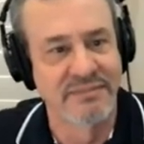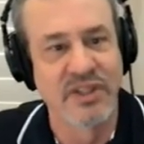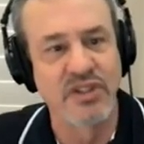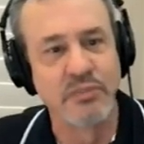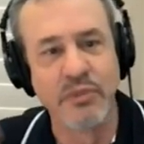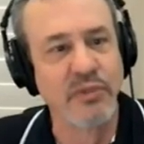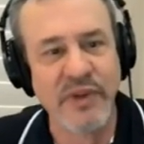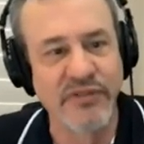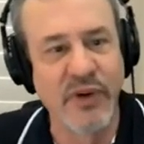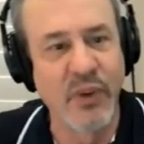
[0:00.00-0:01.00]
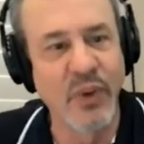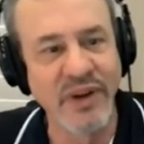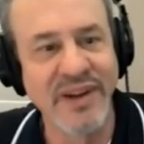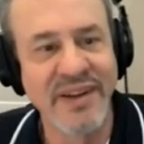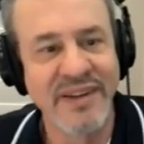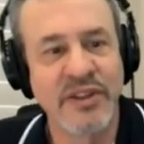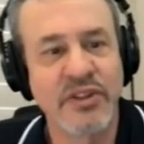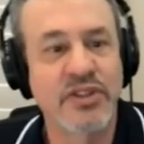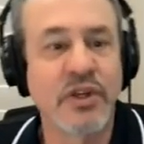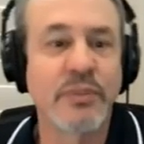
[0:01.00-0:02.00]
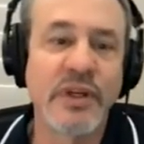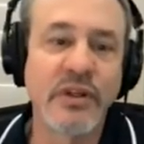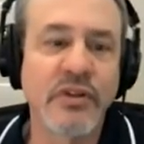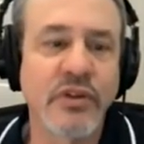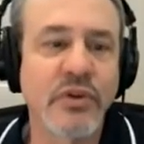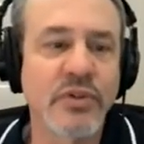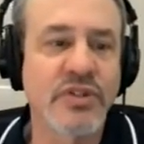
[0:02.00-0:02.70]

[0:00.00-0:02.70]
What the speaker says: doesn't move me forward? So, but there's